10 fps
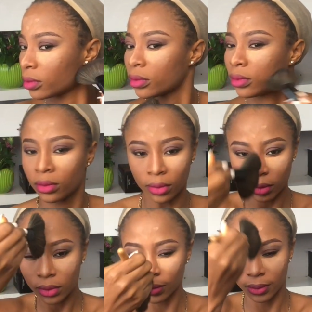You
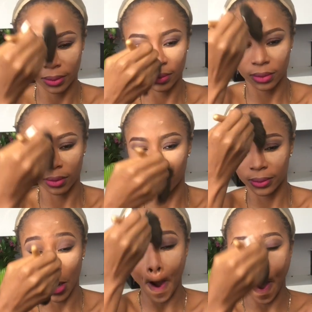don't just need to
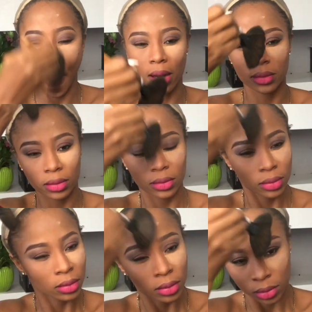blend it with the
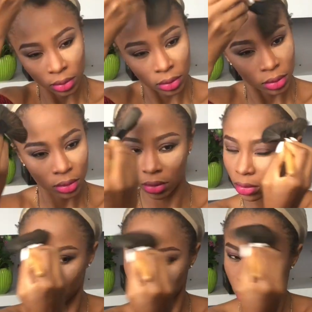brush, simple brush,
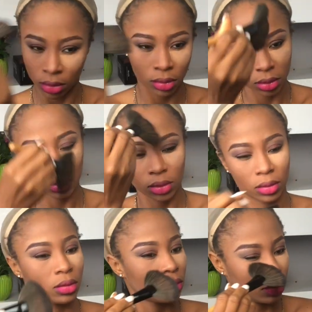and
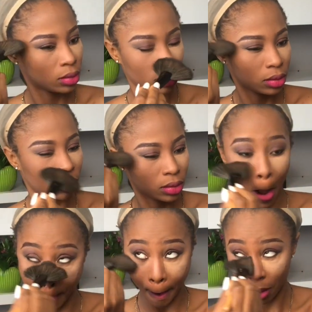you're good
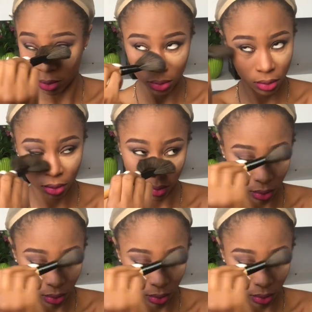to go, baby.